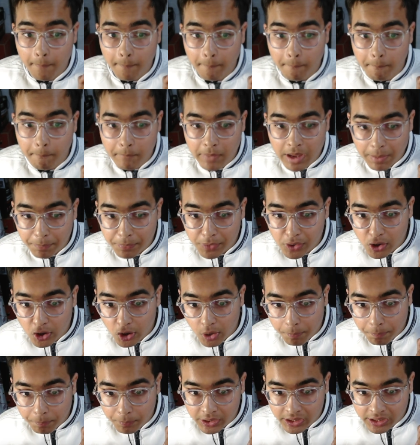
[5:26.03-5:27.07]
maybe your
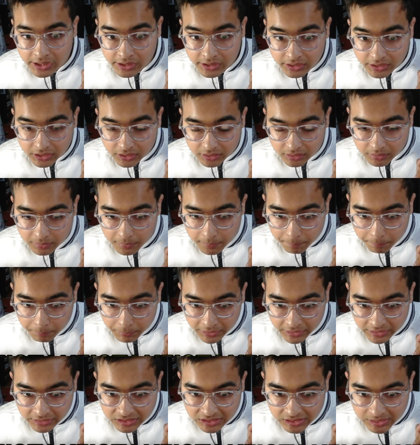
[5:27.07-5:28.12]
opponent
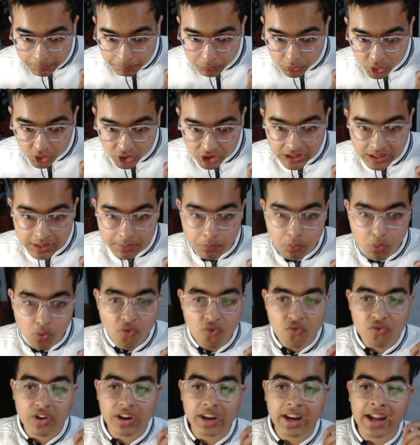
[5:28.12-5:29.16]
plays some tricky
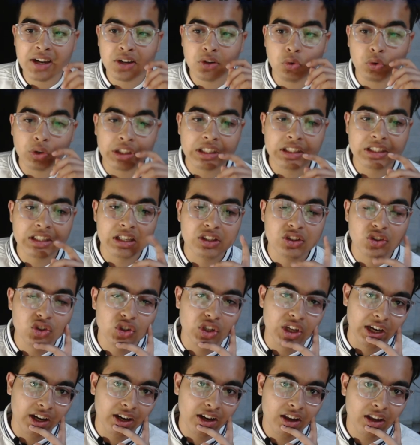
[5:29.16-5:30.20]
move, knight to d6
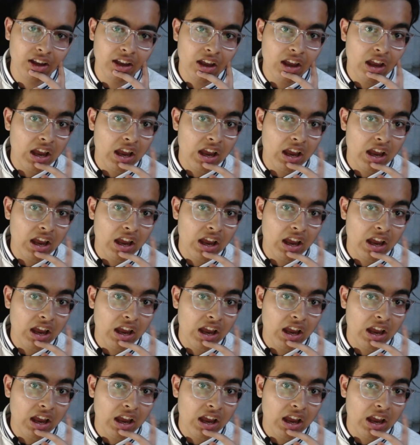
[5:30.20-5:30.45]
check.